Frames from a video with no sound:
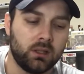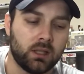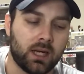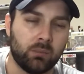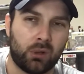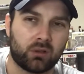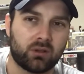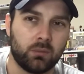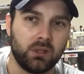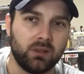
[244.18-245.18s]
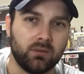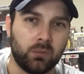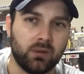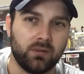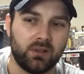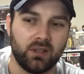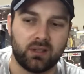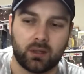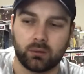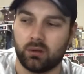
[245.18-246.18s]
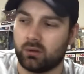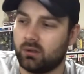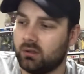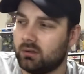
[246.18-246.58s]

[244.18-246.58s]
unbox them and give a bit of a detailed look.